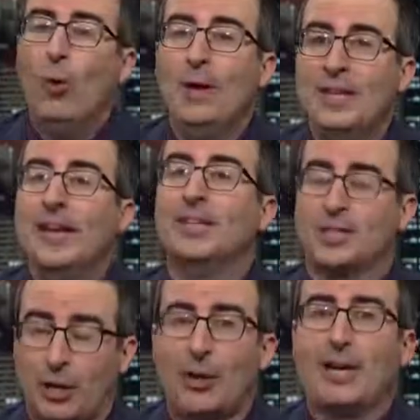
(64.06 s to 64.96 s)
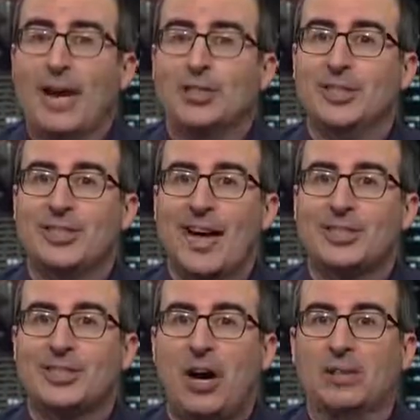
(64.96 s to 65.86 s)
we need is a location to get
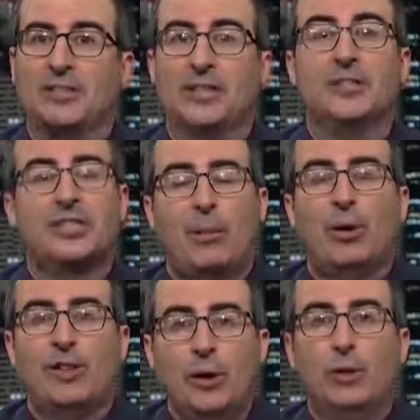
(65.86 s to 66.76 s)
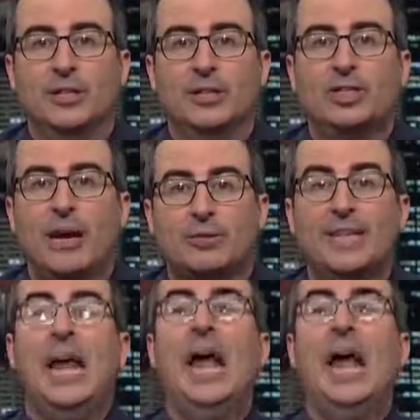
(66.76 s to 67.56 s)
started, and someone in the audience shouted,